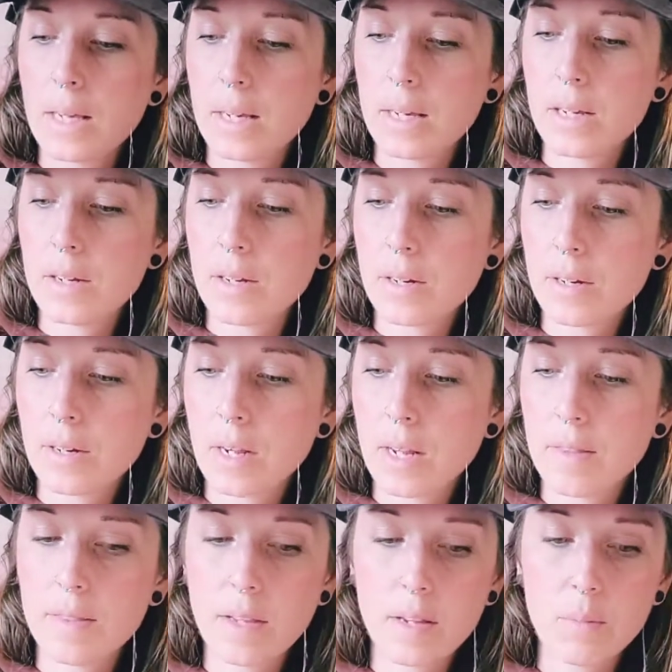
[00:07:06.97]
here.
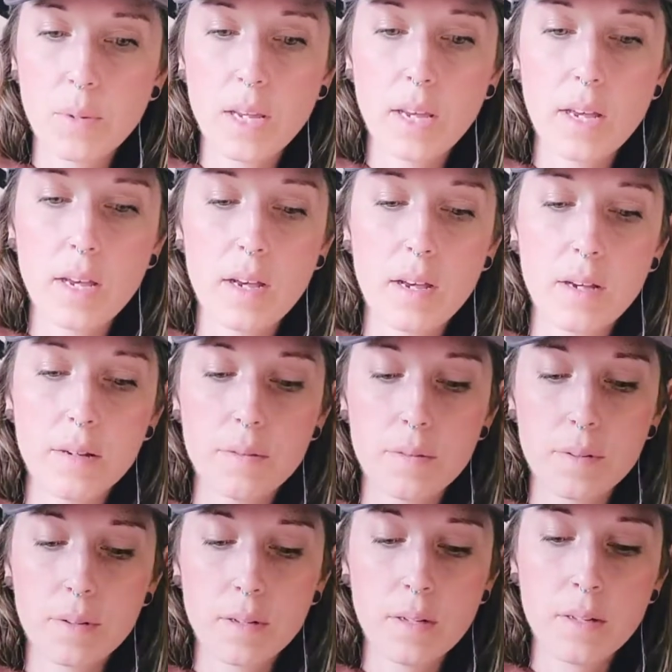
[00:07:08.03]
And then we have,
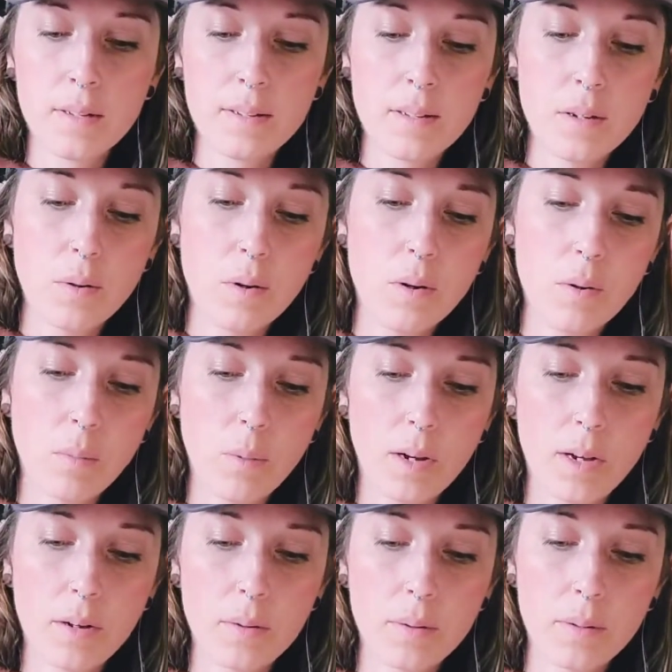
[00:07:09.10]
oh
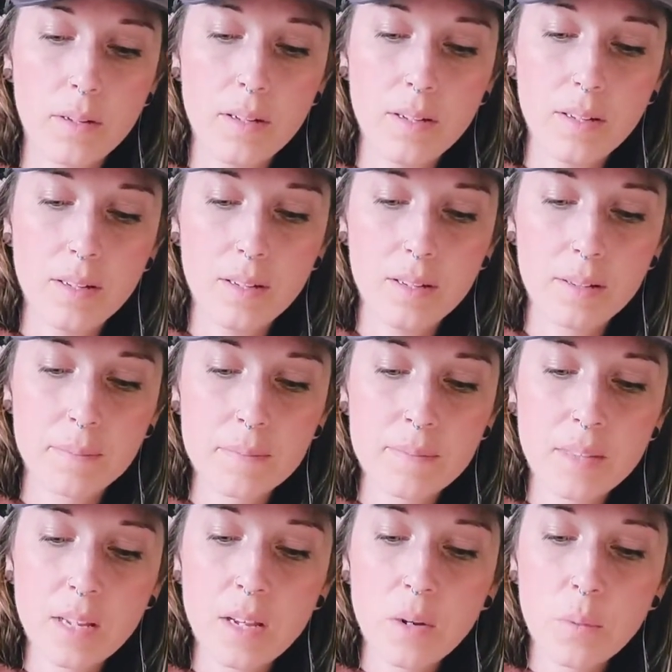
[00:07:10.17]
wow,
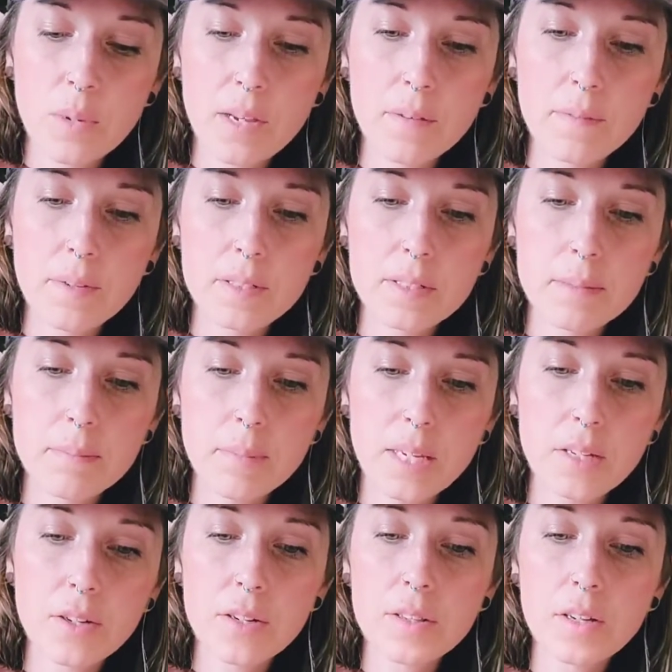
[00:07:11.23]
we have
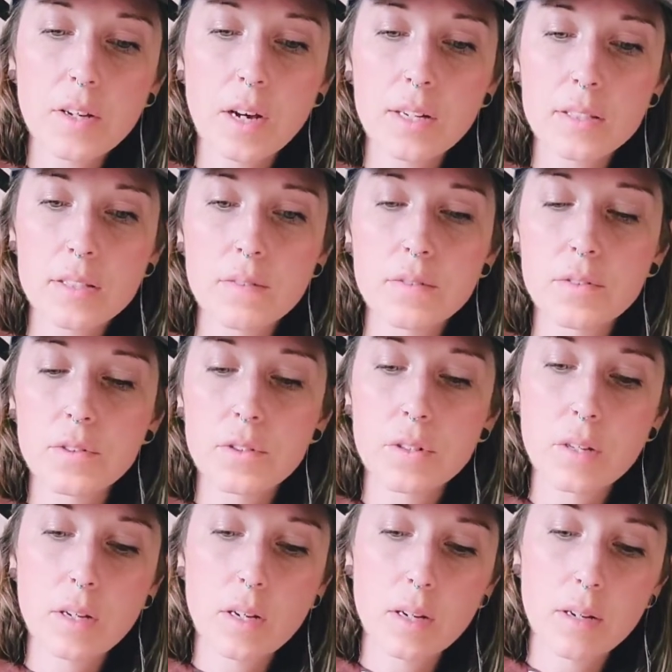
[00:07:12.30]
Demeter, the goddess of, you
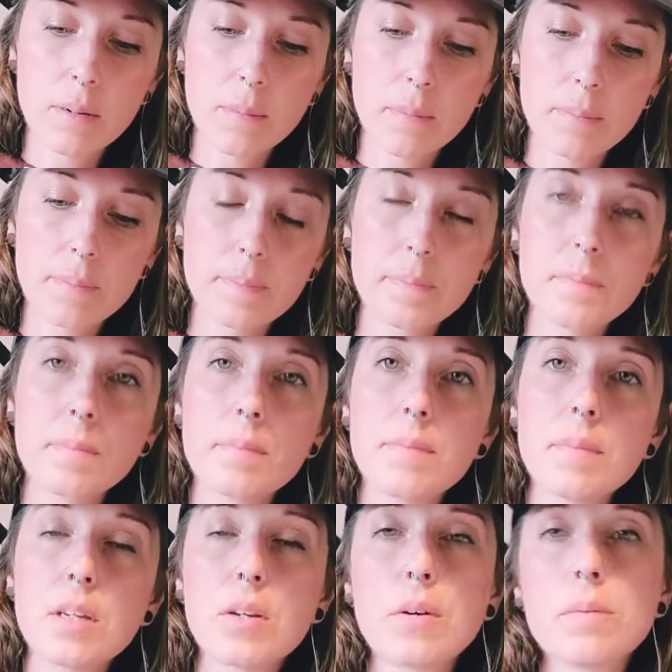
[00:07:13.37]

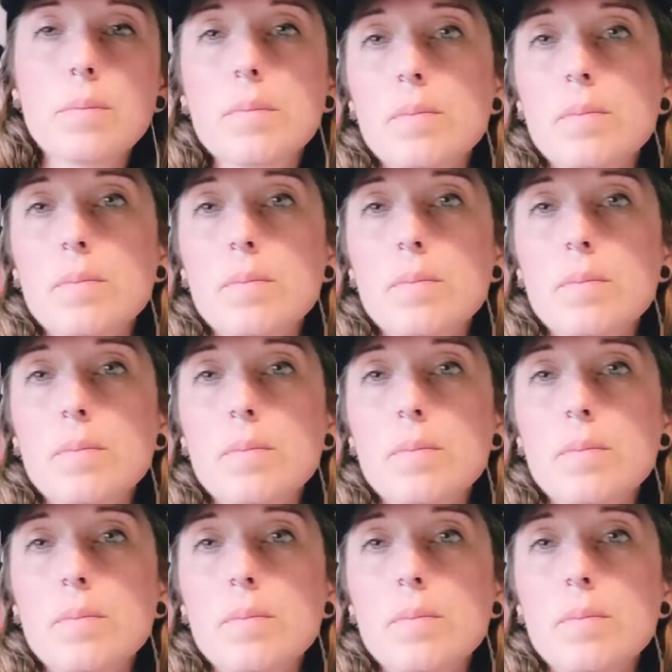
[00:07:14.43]
know,